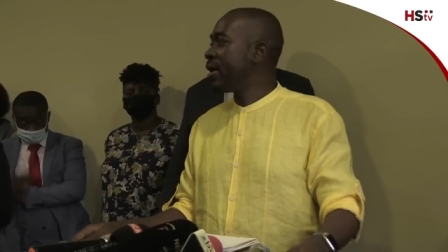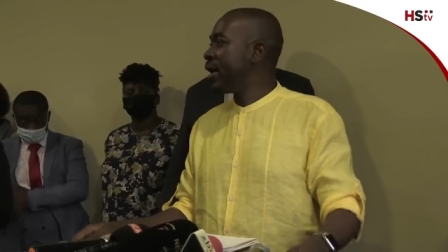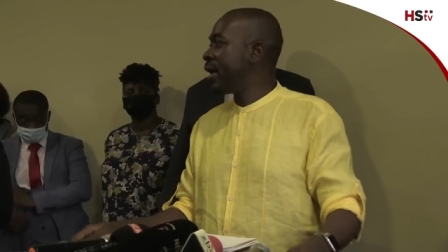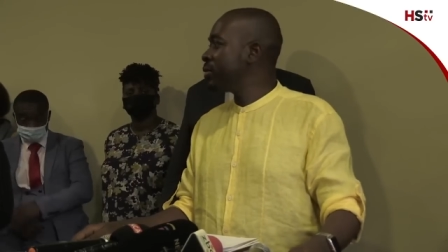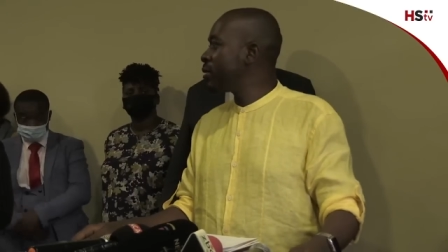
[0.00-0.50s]
be a
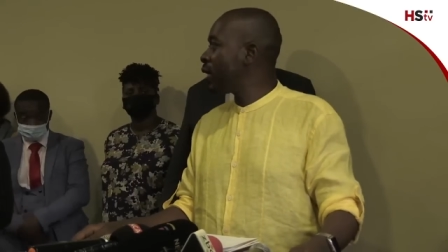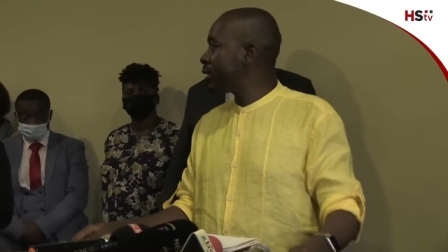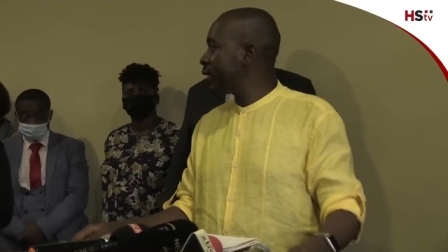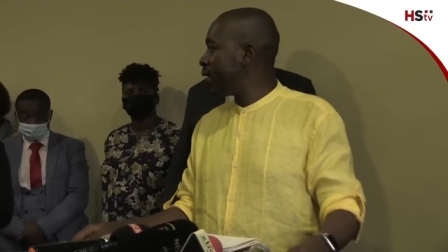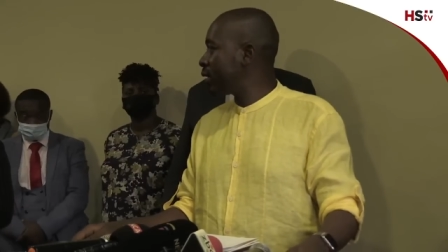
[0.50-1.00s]
head without
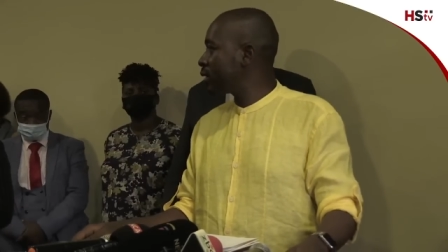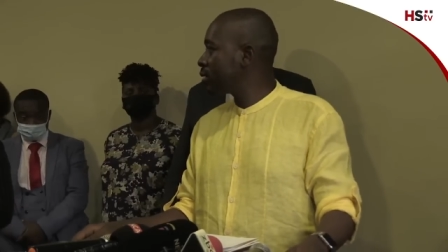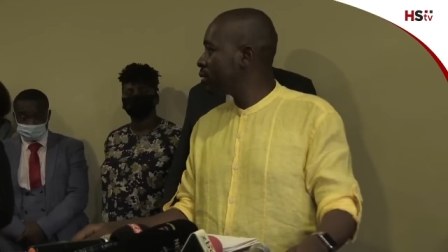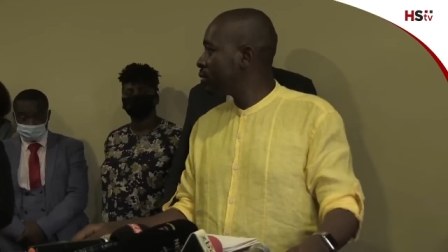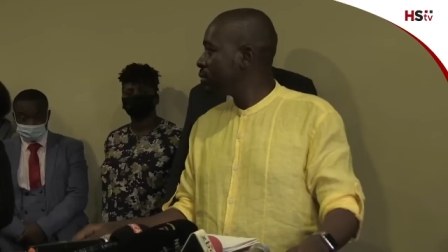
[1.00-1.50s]
a neck.
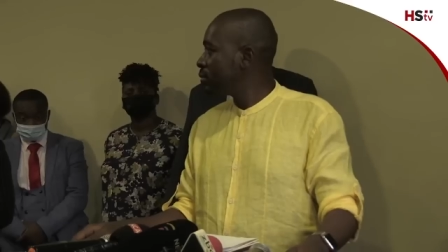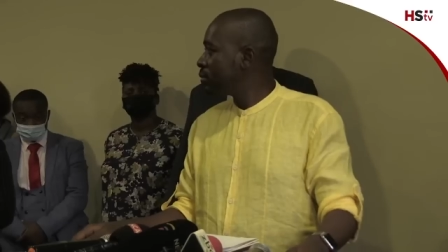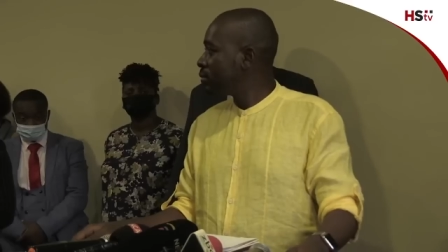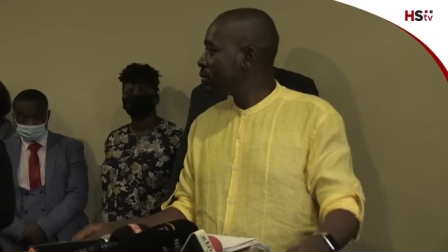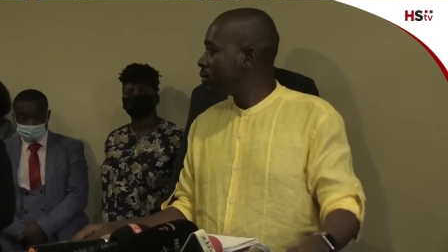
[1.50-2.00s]

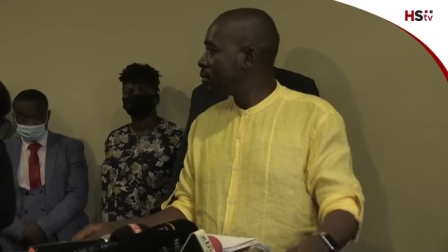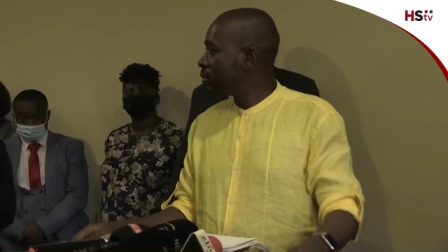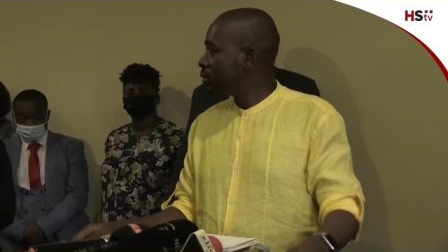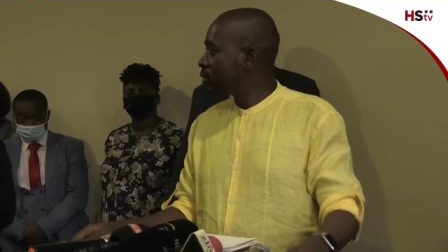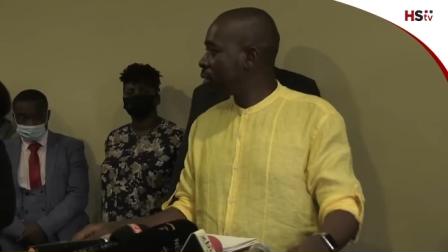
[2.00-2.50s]

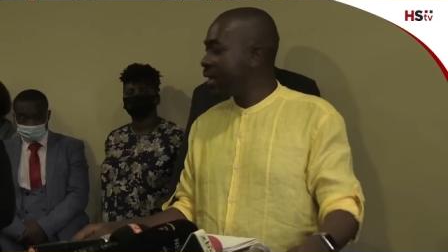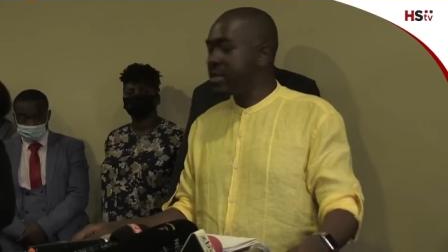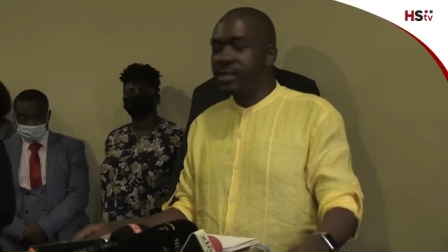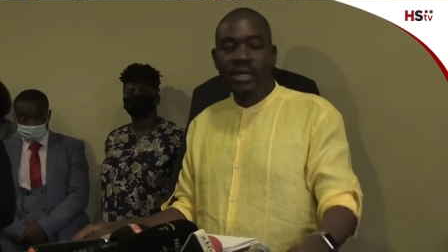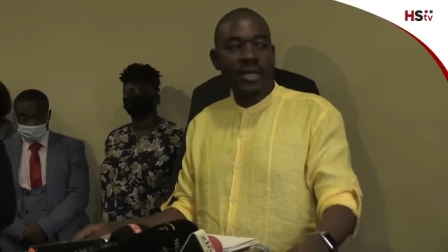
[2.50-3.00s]
So
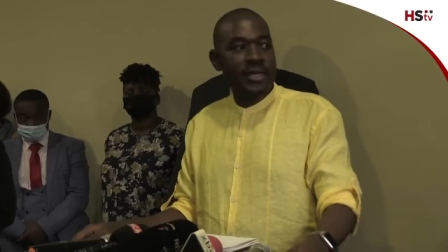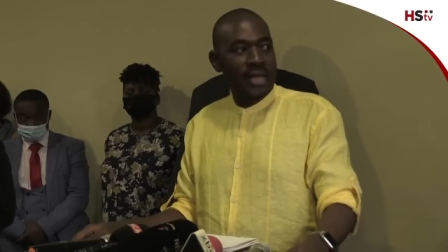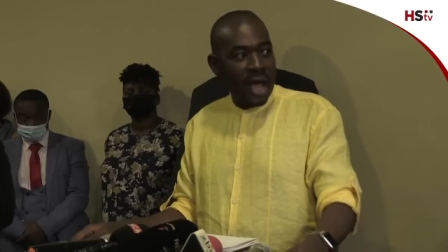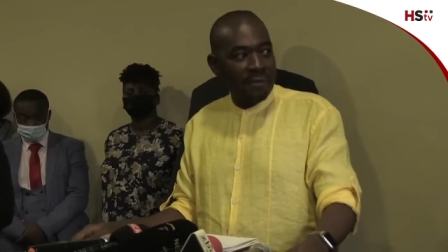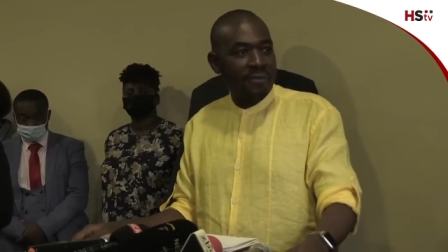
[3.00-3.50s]
there's
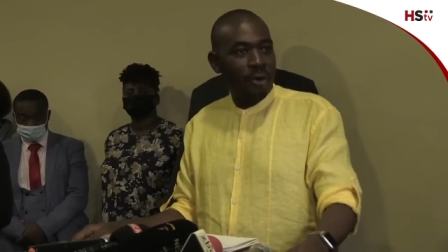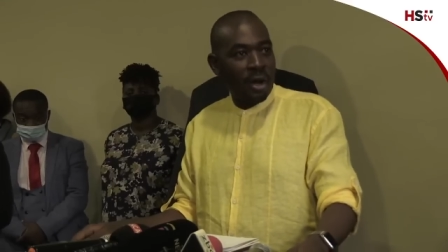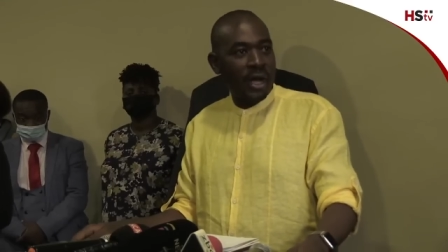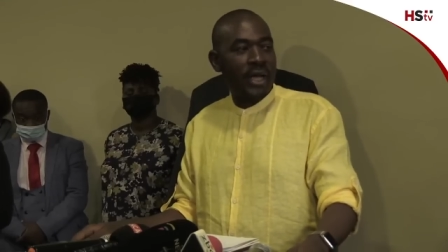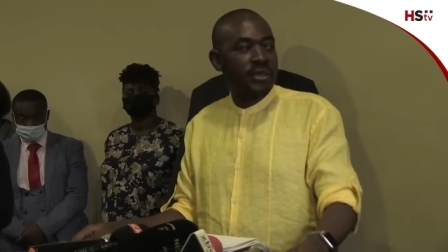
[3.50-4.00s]
enough
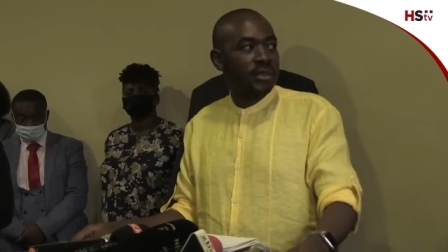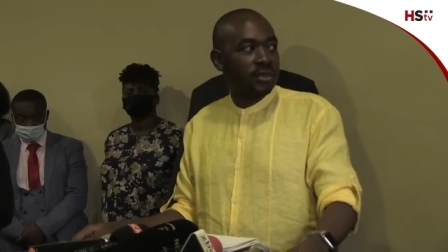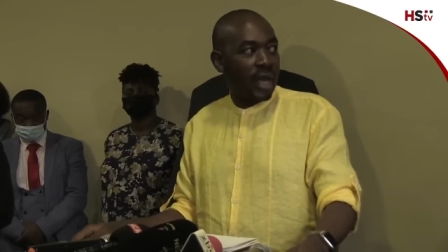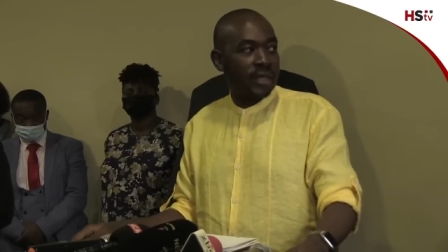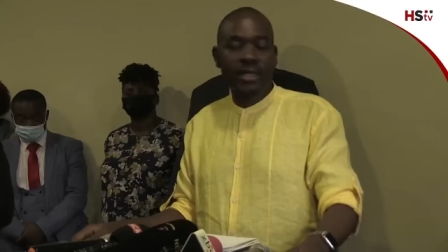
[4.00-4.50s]
organ
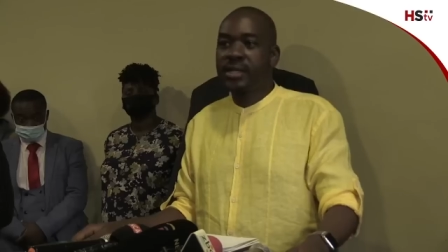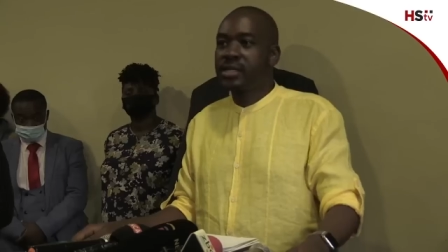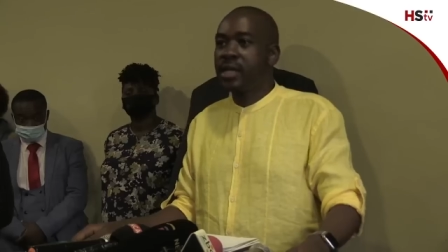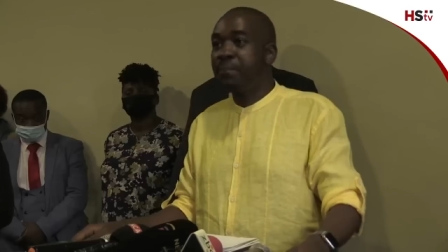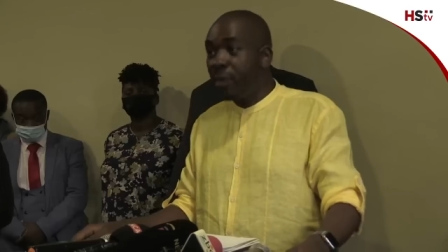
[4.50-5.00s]
structure
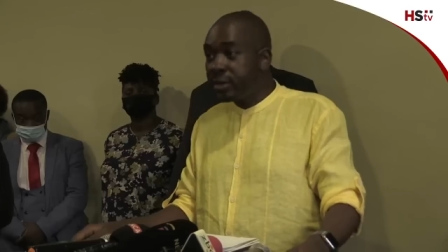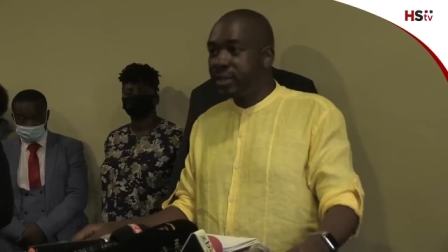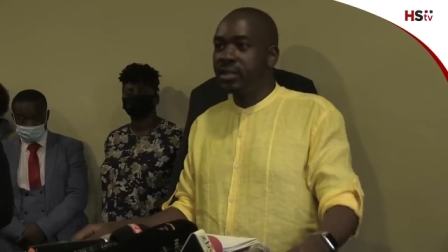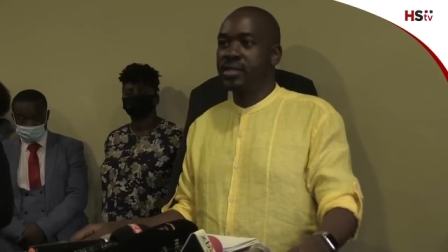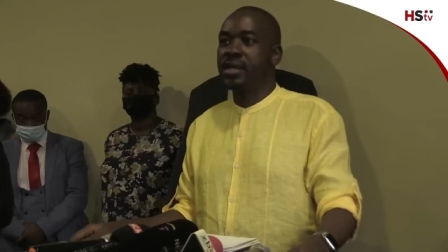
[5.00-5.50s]

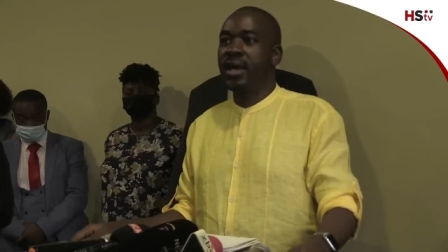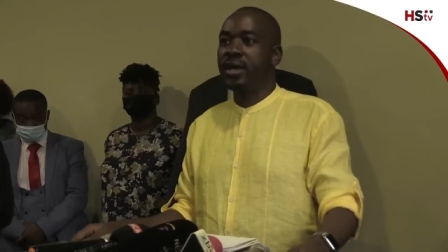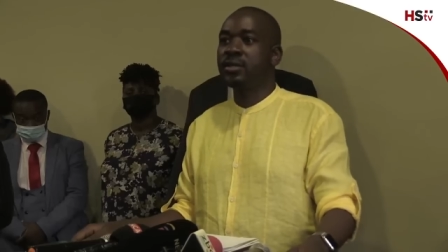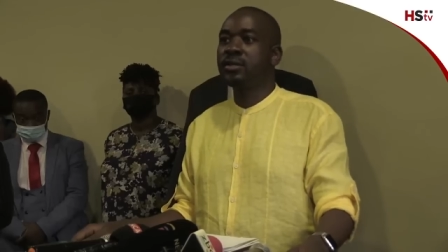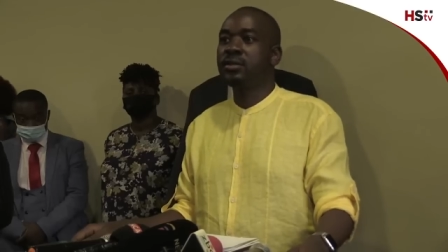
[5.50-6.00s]
supporting this
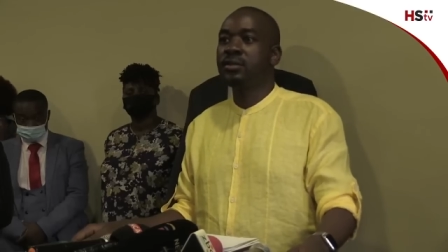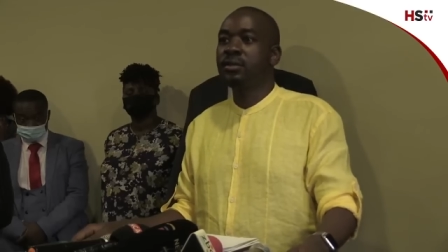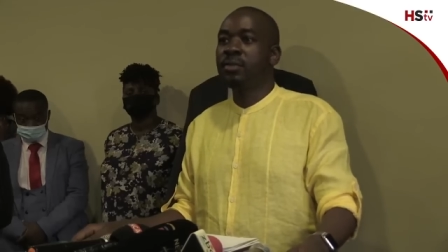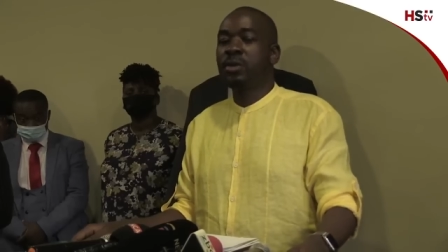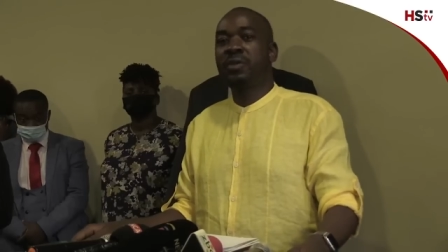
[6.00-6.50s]
head. But